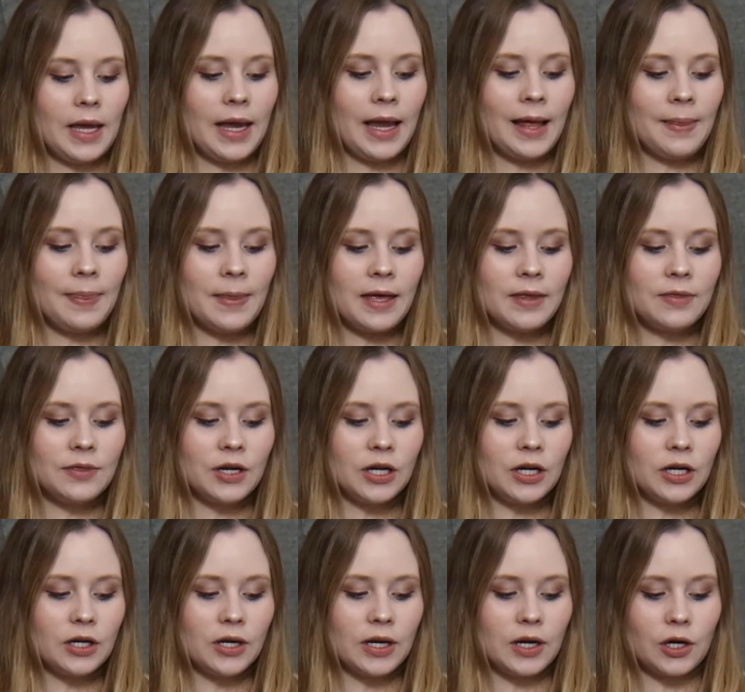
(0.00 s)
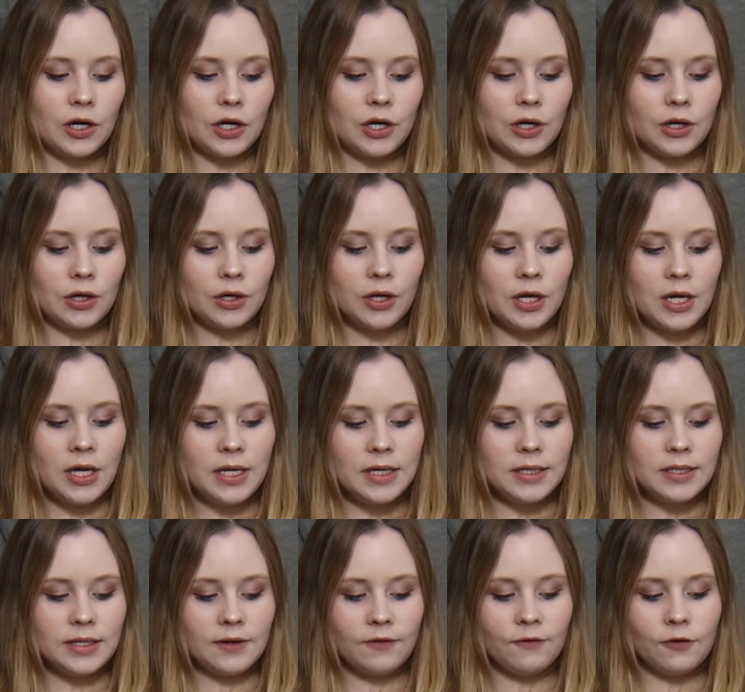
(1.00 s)
and then there are
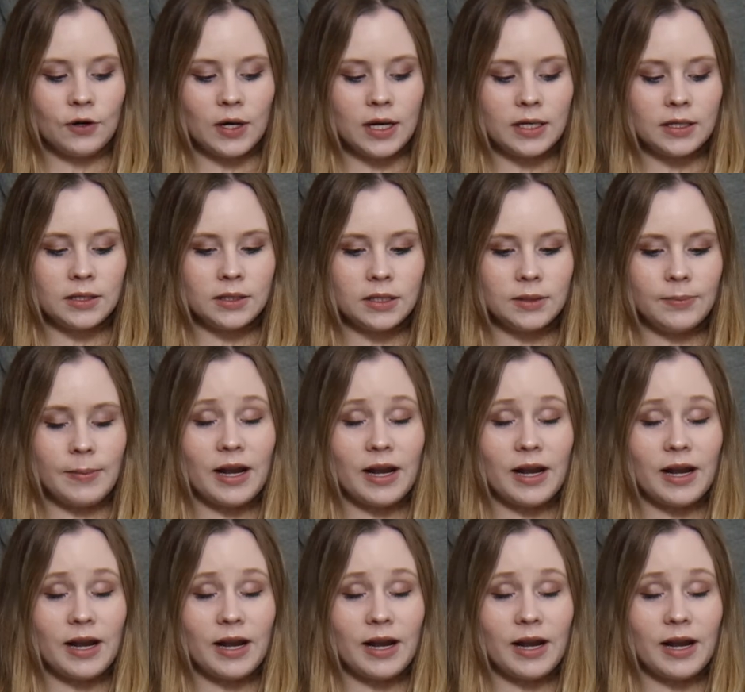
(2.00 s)
different